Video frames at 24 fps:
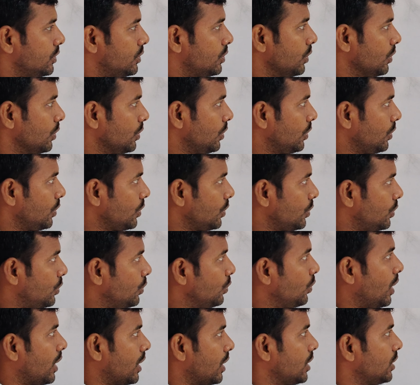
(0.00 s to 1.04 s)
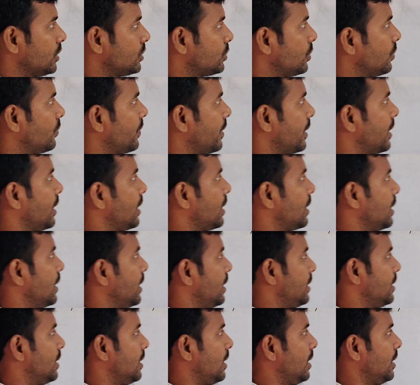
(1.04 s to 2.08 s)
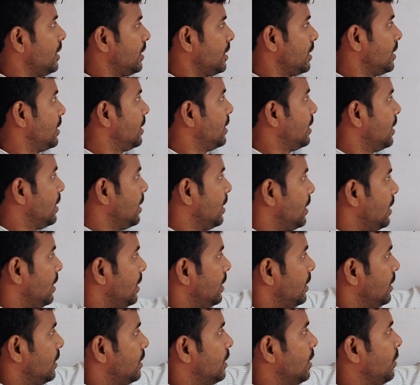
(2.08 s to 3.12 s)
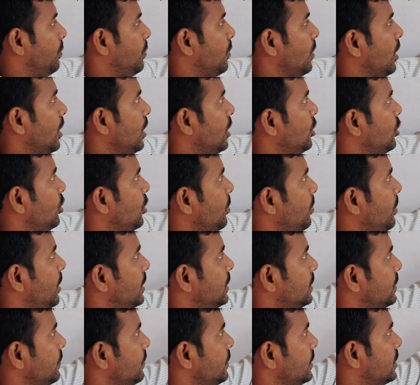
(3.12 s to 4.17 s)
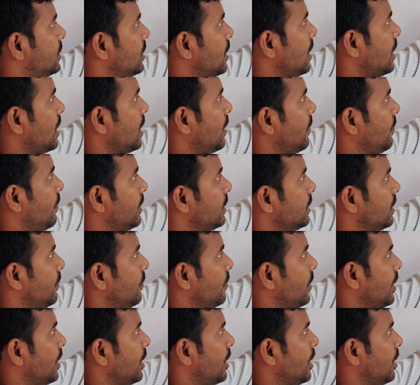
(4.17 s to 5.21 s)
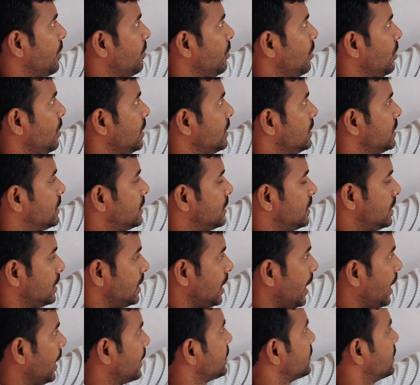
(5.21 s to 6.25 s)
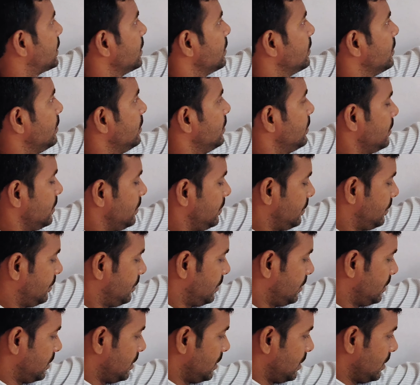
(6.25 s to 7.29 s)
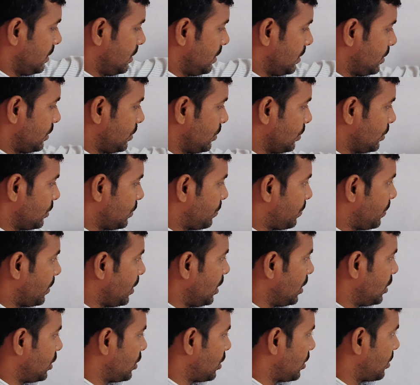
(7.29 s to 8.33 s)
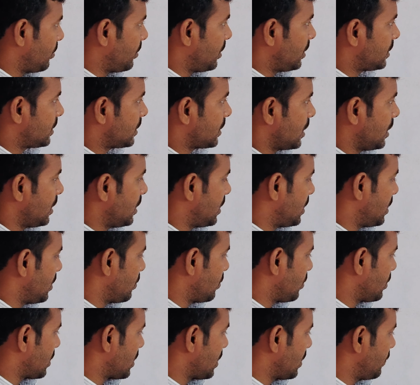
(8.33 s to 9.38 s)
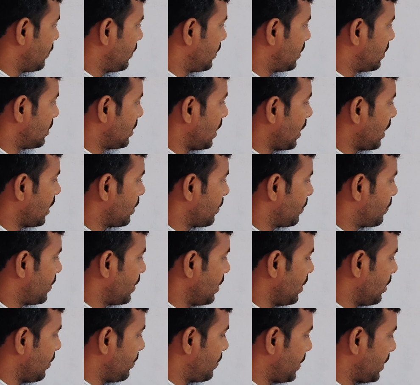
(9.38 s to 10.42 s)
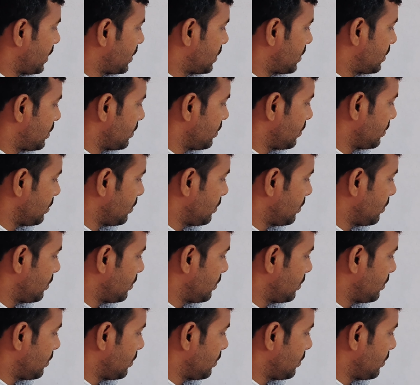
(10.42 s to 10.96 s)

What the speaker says: so you understood very clear that the polynomials which are having the variable is x, those polynomials can denote it with like P of x,